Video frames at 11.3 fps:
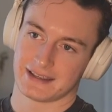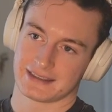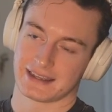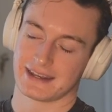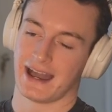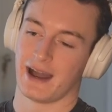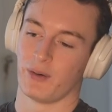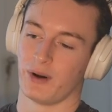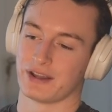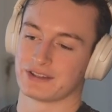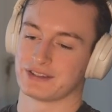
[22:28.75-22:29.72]
they now
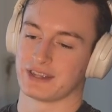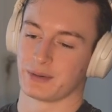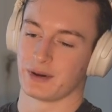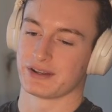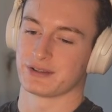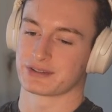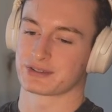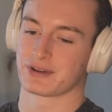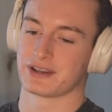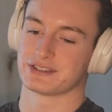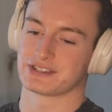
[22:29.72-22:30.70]
want they want to do this
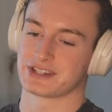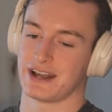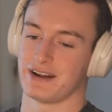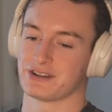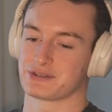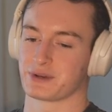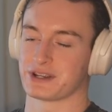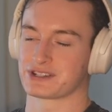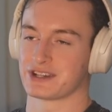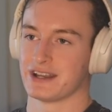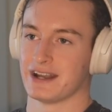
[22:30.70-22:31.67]
crazy challenge,
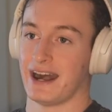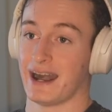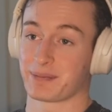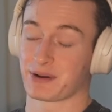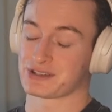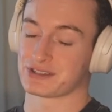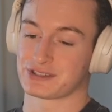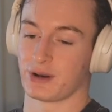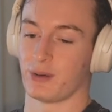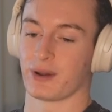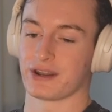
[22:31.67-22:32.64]
which I personally
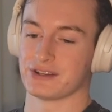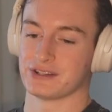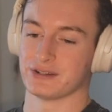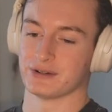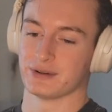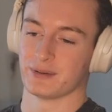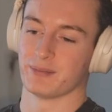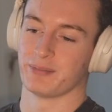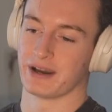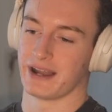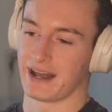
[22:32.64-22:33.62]
don't want to do.
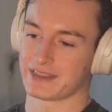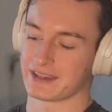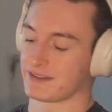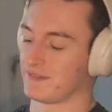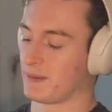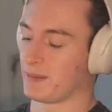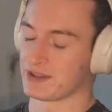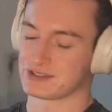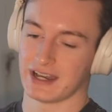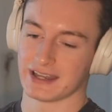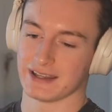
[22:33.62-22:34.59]
But I think if I'm on the
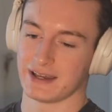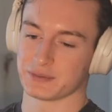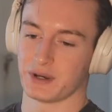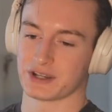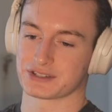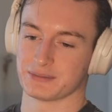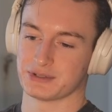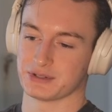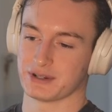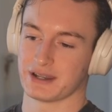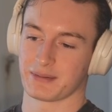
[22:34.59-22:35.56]
sidelines watching them
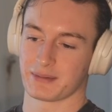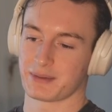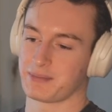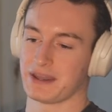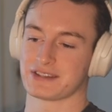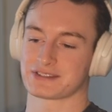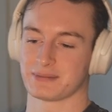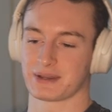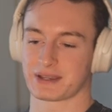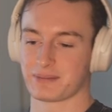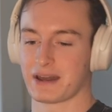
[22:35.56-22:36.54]
do it, I'm gonna be pissed. I'm
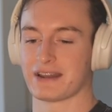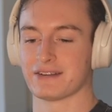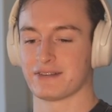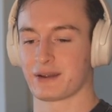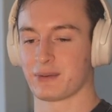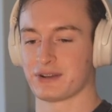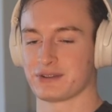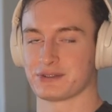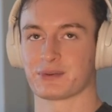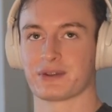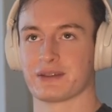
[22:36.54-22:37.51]
like competitive, and I want to
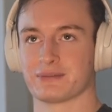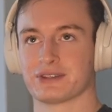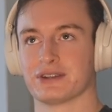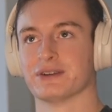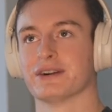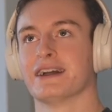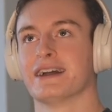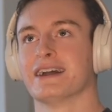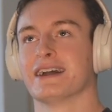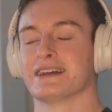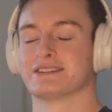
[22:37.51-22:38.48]
do this with them too.
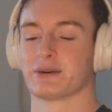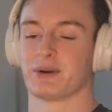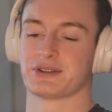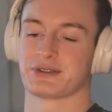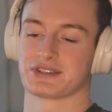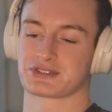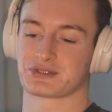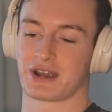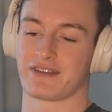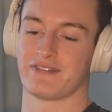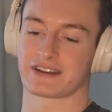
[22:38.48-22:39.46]
Is they want to do this
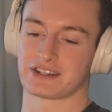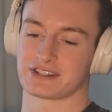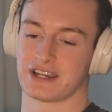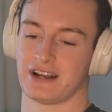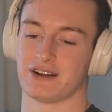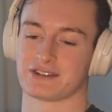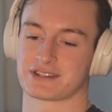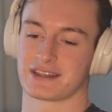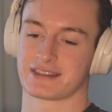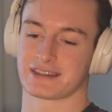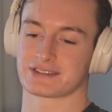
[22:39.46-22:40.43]
trifecta challenge, and
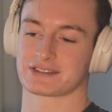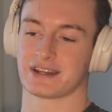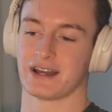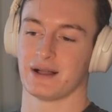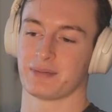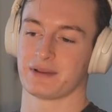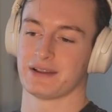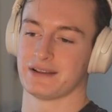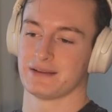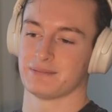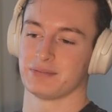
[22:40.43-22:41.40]
they think it's gonna help
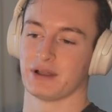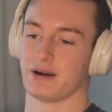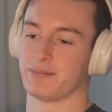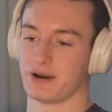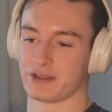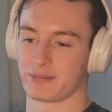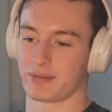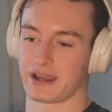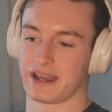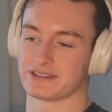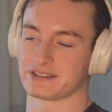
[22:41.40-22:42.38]
blow up all the
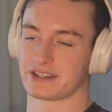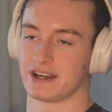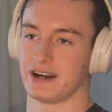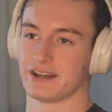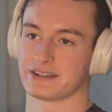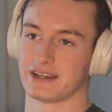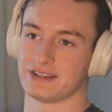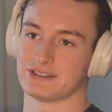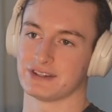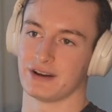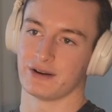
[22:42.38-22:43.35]
brands and the content.
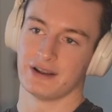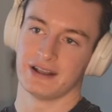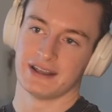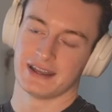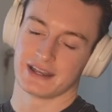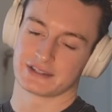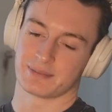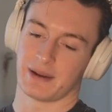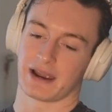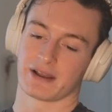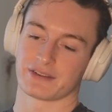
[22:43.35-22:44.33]
So it's a
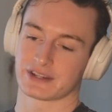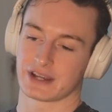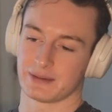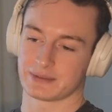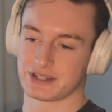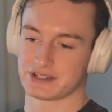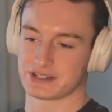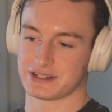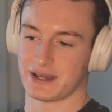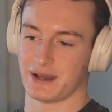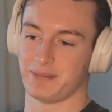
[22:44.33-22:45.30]
powerlifting
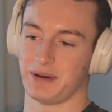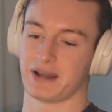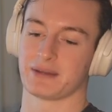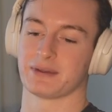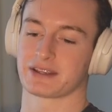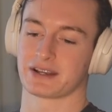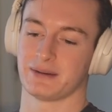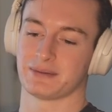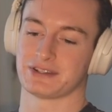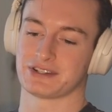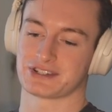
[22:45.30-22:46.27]
competition, a bodybuilding
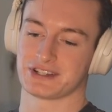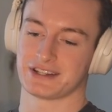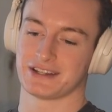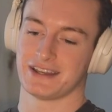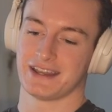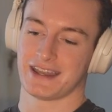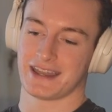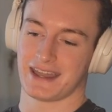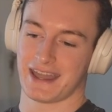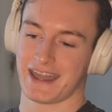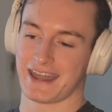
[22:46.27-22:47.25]
competition,
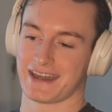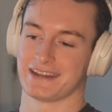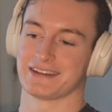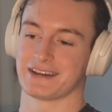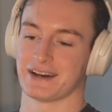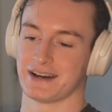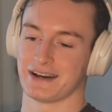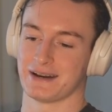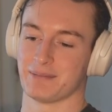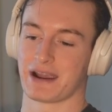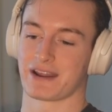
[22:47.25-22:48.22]
and a
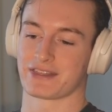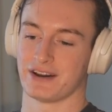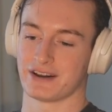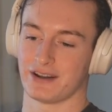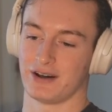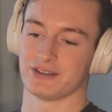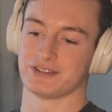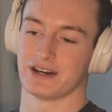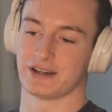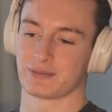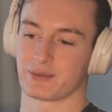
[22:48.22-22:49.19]
uh, marathon all
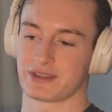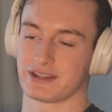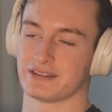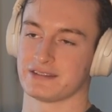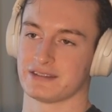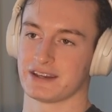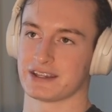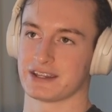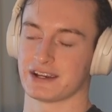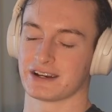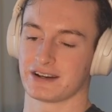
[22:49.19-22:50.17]
done within a
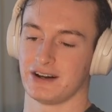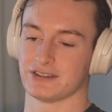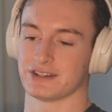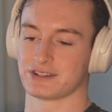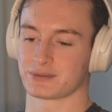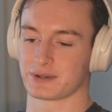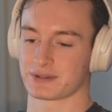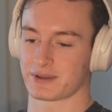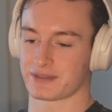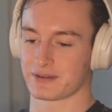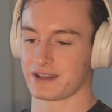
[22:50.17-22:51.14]
year, all done
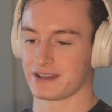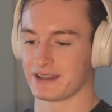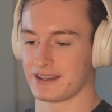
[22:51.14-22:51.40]
2023.